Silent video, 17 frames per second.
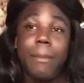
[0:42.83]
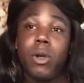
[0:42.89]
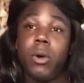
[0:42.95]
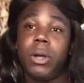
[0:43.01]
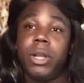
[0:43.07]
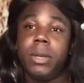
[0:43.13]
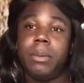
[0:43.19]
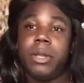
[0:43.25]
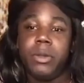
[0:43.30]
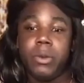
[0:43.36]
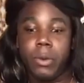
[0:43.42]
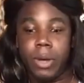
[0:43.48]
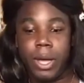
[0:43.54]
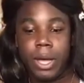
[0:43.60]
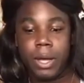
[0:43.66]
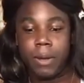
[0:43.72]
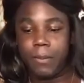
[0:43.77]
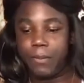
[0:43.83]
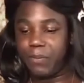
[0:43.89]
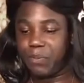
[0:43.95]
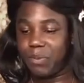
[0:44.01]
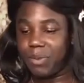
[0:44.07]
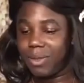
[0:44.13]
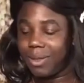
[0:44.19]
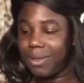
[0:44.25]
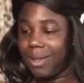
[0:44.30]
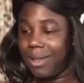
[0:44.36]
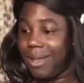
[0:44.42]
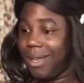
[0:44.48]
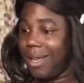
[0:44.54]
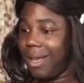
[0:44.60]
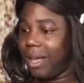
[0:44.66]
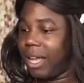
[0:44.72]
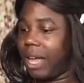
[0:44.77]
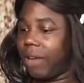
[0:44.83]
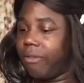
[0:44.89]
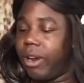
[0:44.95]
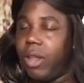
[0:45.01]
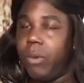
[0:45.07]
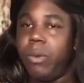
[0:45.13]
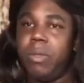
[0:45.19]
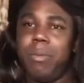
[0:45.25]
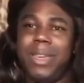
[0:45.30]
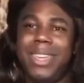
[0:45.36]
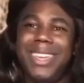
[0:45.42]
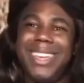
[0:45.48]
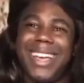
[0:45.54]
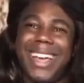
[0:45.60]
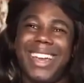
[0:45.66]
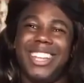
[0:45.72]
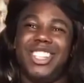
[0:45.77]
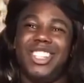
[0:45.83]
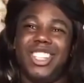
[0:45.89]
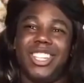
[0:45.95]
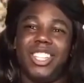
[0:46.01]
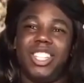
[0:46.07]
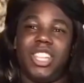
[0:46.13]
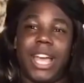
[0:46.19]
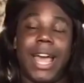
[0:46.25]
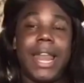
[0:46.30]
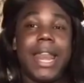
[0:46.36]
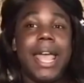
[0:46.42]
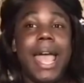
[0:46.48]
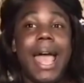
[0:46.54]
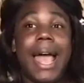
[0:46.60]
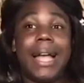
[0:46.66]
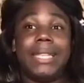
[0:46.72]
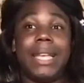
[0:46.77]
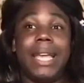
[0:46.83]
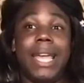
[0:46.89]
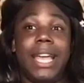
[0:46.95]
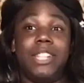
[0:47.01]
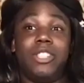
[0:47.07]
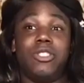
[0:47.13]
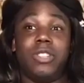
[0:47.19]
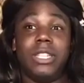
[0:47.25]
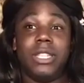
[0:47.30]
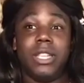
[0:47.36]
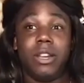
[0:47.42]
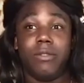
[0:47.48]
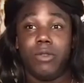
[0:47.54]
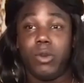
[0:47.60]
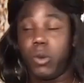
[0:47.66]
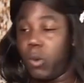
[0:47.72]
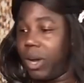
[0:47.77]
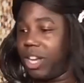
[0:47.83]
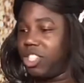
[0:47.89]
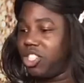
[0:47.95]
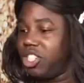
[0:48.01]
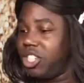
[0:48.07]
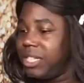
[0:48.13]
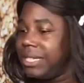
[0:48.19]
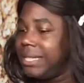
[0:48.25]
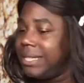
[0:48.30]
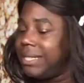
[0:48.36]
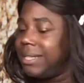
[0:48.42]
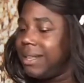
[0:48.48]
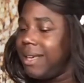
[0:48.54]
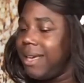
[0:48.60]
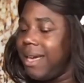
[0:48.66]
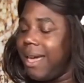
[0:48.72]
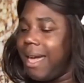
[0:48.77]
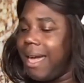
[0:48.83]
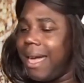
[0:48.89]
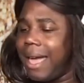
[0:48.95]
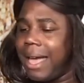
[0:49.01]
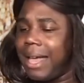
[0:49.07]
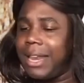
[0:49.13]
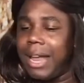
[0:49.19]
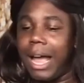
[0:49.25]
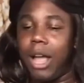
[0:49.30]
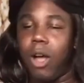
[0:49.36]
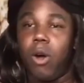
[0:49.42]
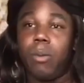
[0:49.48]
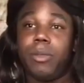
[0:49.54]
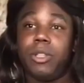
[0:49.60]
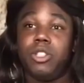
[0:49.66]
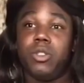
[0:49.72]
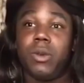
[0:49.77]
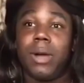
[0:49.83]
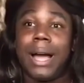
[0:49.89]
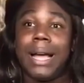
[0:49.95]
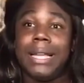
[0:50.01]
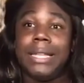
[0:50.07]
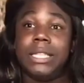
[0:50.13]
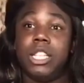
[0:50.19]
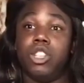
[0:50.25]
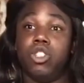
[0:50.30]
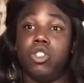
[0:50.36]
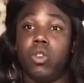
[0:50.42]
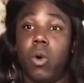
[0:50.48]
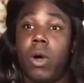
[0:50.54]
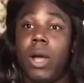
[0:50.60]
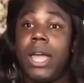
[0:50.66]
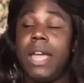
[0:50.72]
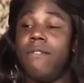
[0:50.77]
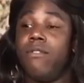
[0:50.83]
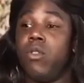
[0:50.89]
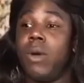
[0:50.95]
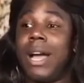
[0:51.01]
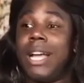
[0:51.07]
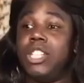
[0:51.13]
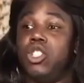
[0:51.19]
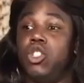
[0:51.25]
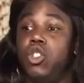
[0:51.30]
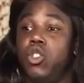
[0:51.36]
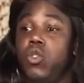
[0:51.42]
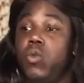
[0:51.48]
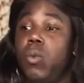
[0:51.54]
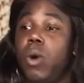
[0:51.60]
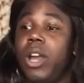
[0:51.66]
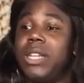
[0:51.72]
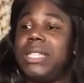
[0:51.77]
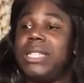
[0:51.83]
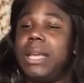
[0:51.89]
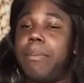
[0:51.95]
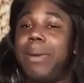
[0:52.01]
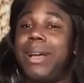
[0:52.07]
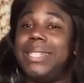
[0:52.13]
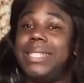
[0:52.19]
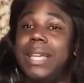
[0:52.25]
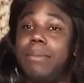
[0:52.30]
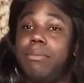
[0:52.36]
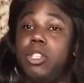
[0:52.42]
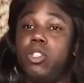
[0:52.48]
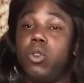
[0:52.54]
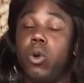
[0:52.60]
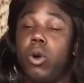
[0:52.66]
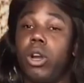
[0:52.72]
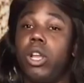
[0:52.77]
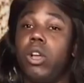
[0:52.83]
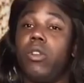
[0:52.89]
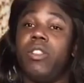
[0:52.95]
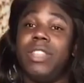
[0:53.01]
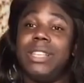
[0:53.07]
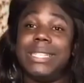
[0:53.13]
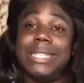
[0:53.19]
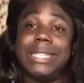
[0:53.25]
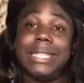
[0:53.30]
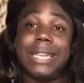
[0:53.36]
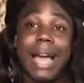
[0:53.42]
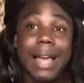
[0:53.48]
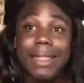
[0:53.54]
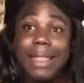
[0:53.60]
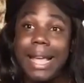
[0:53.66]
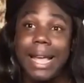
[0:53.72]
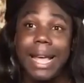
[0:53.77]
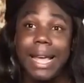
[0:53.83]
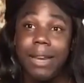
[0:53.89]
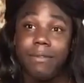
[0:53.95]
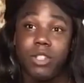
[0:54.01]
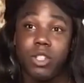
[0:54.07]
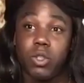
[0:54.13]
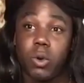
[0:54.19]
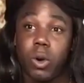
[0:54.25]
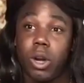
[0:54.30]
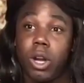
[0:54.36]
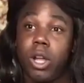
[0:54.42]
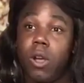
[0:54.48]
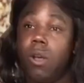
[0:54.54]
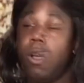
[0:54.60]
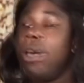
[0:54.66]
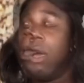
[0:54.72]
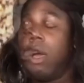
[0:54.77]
going to be doing get ready with me, kind of chit chat as I answer these interview questions, and I hope that you guys enjoy. If you guys do want a step-by-step tutorial, this is not that kind of tutorial.